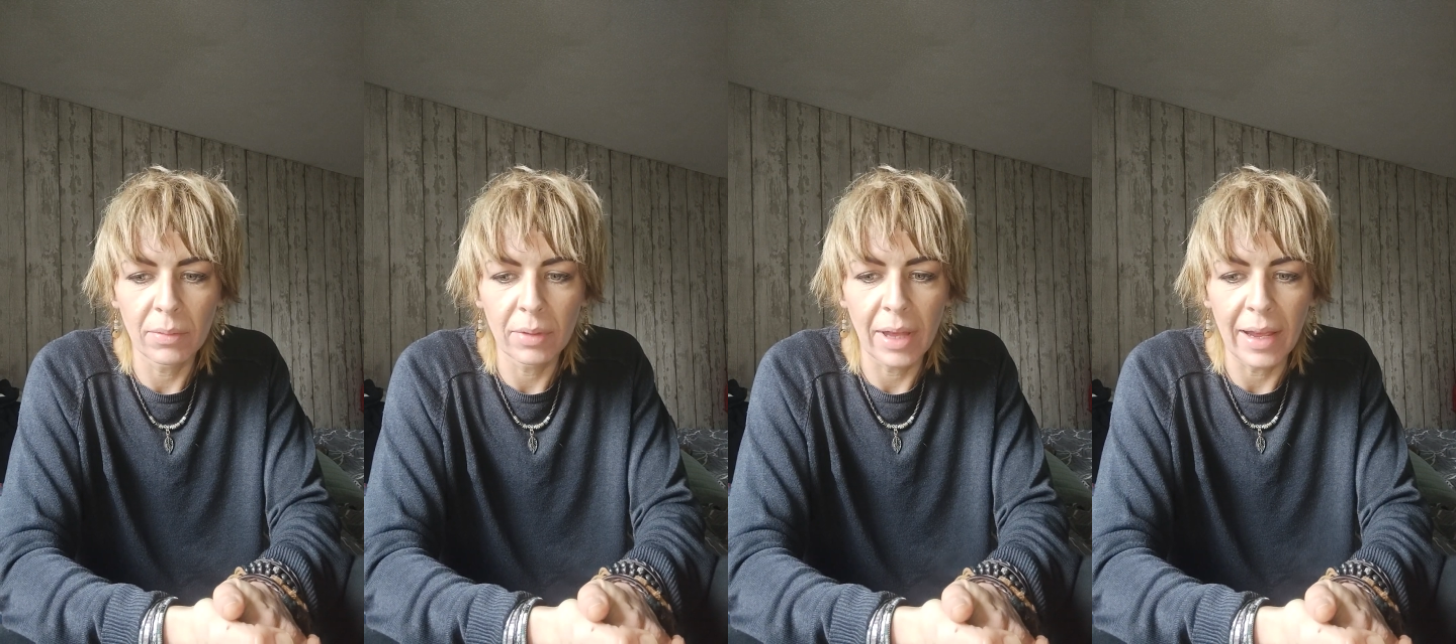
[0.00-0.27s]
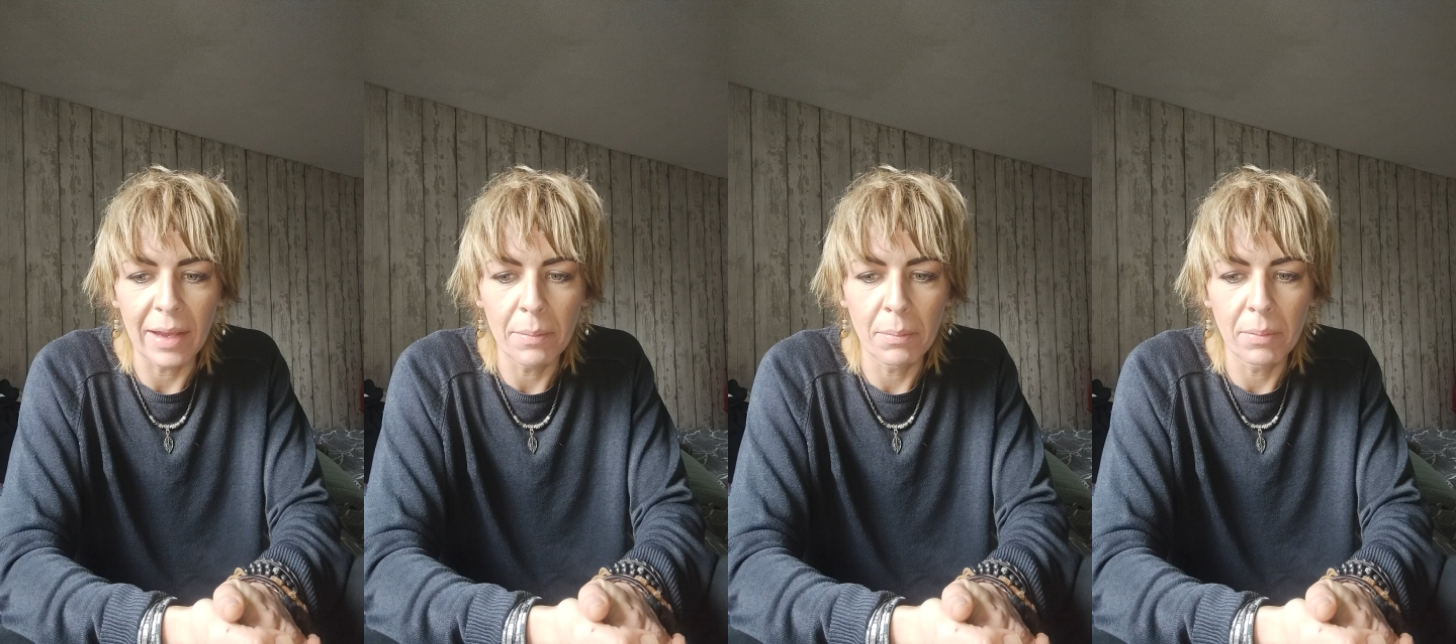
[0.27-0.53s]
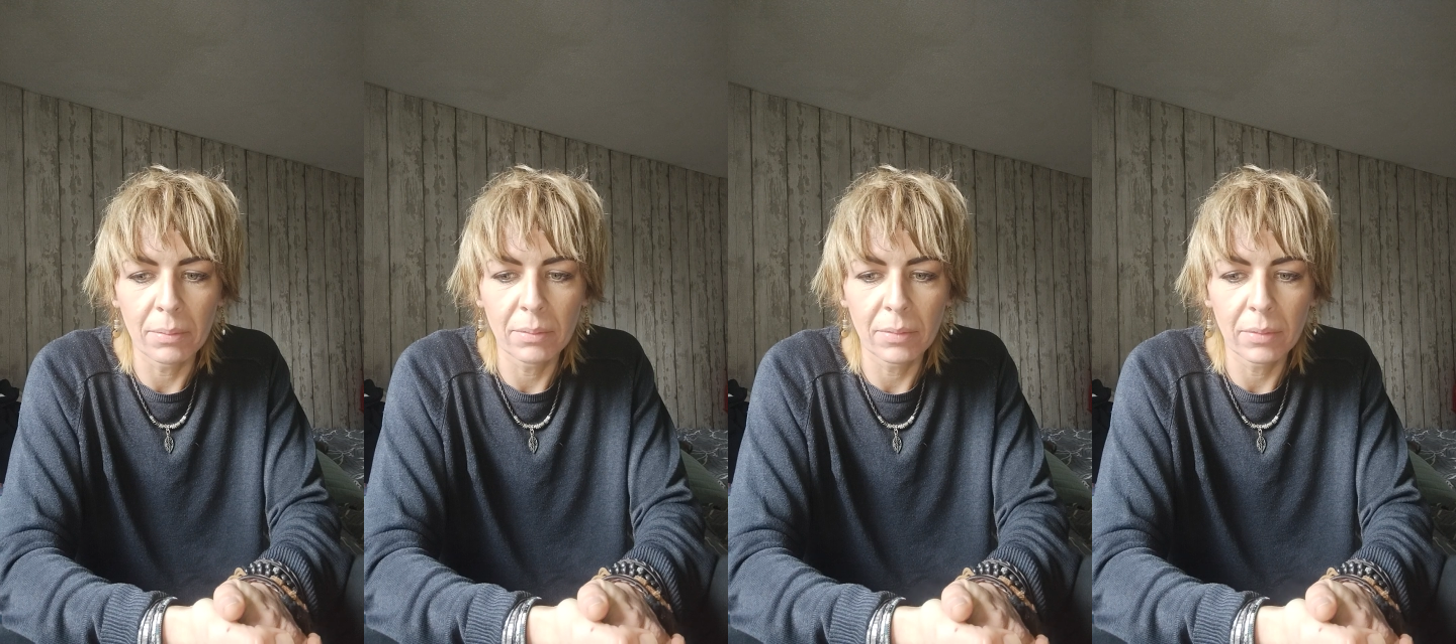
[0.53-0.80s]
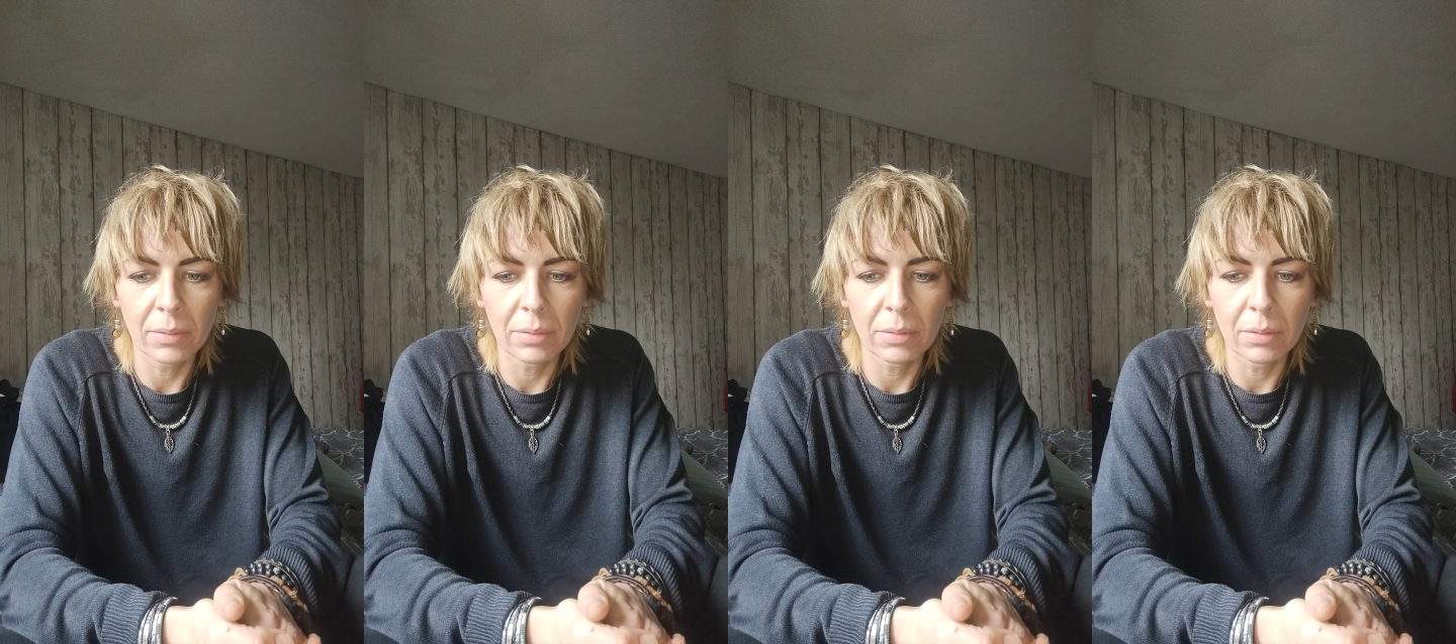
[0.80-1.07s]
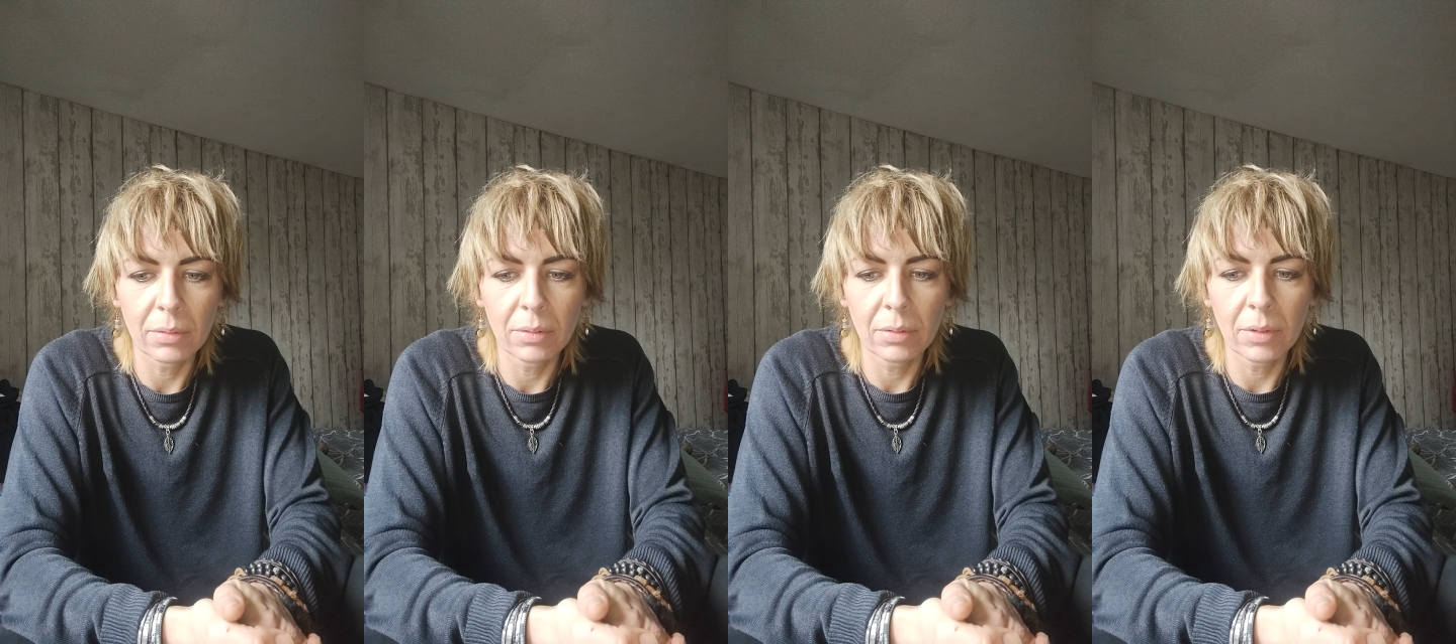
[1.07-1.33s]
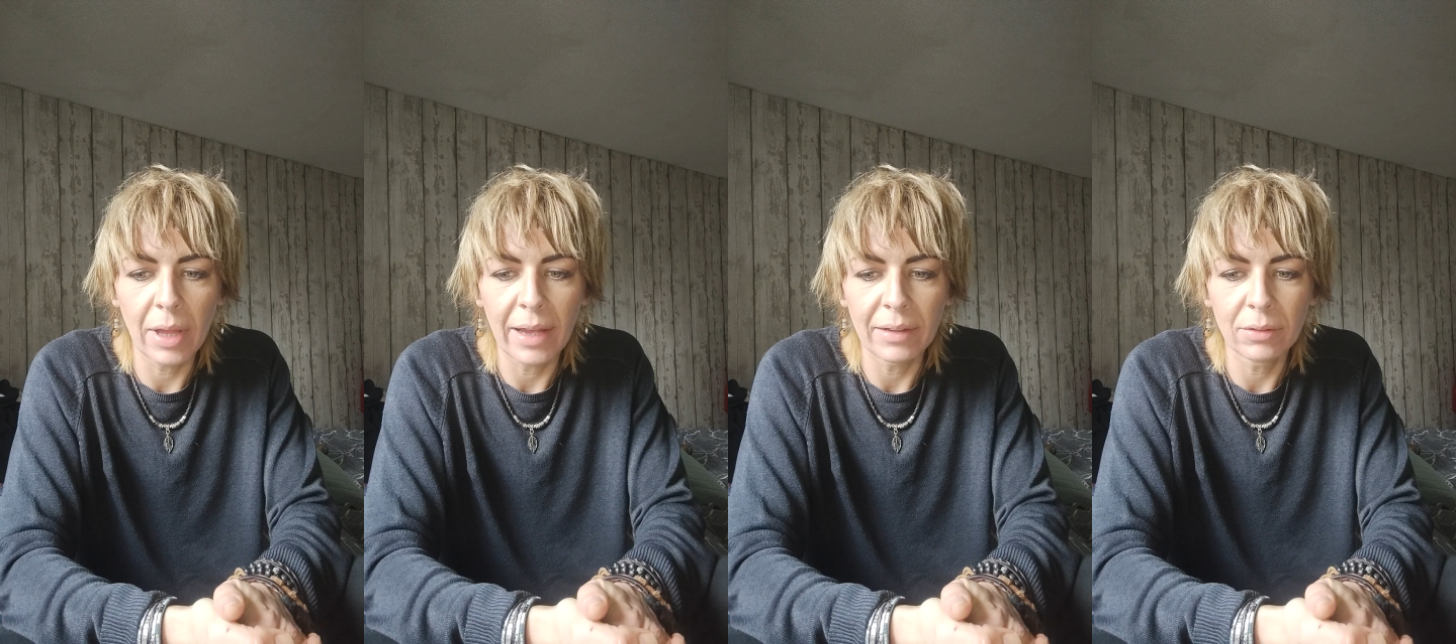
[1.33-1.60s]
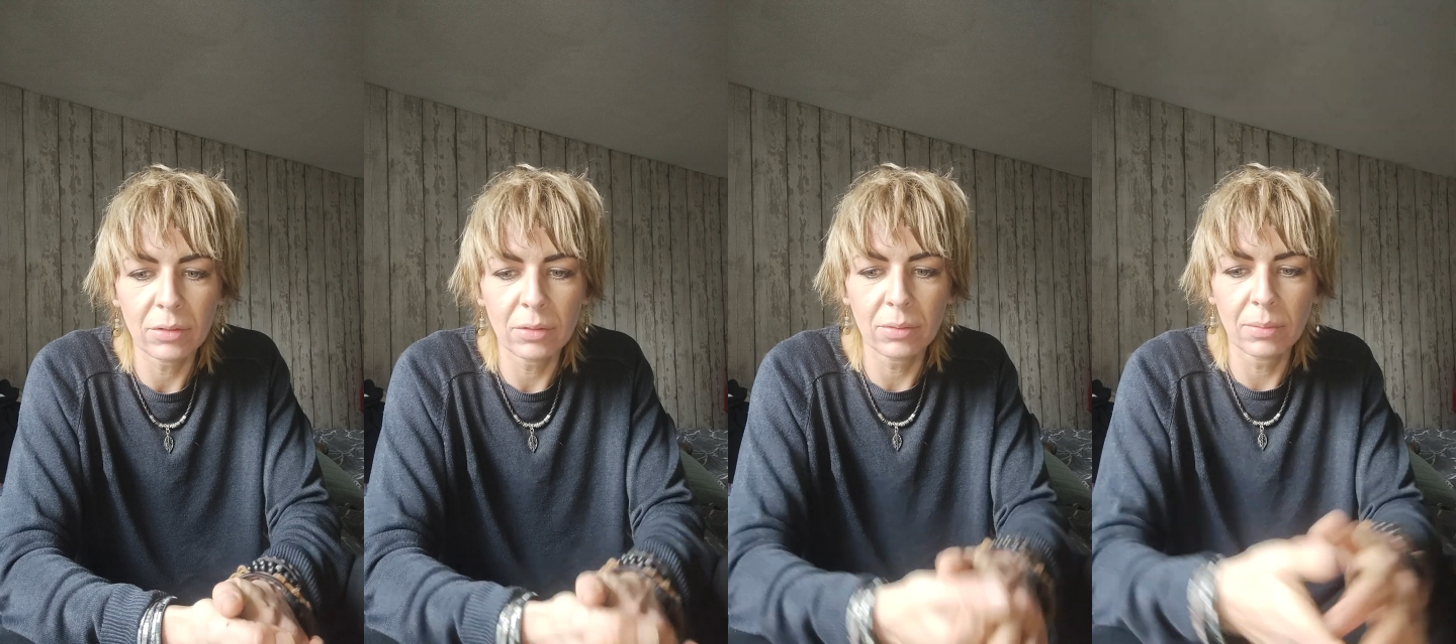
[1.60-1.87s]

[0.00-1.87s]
like in like